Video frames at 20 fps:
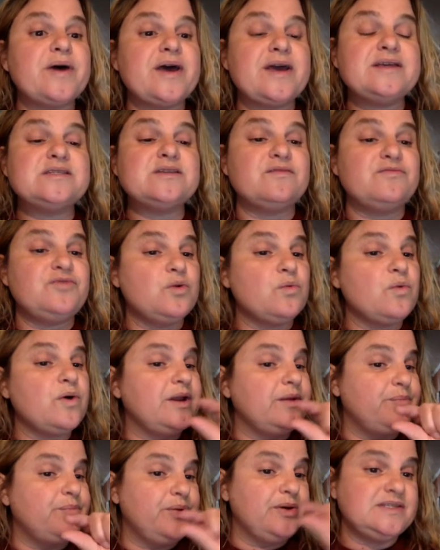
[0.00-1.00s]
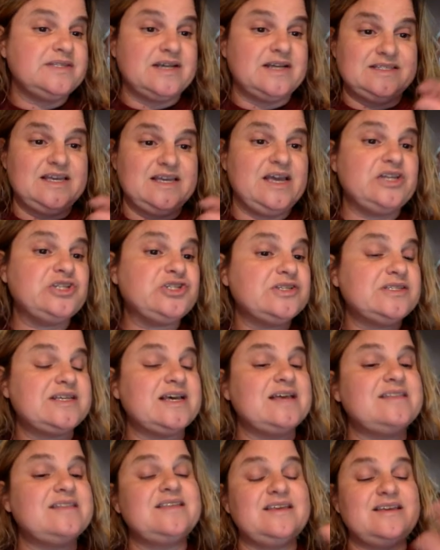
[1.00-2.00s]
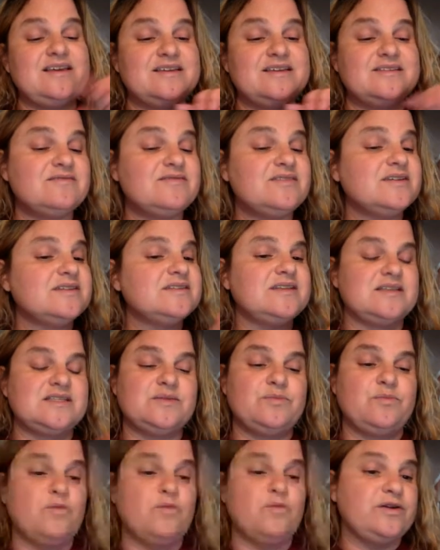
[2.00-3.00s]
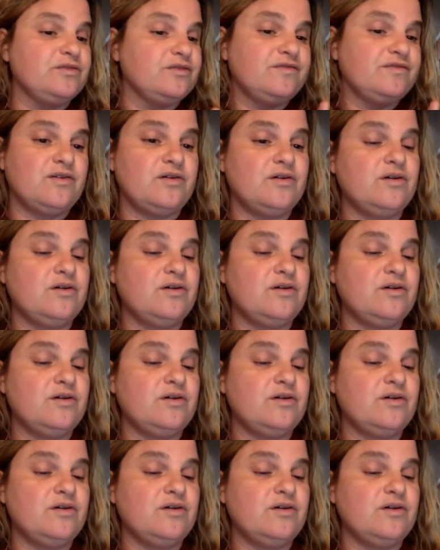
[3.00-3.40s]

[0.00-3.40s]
So if you want to put citations at the end of this, that's wonderful.